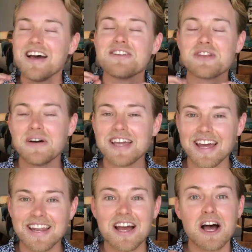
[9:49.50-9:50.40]
So
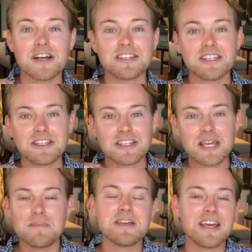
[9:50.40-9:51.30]
again,
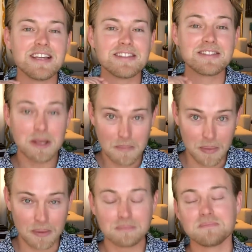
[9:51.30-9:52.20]
keeping it
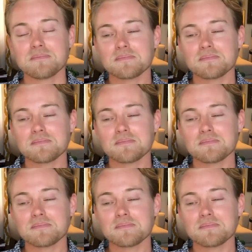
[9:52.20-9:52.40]
simple,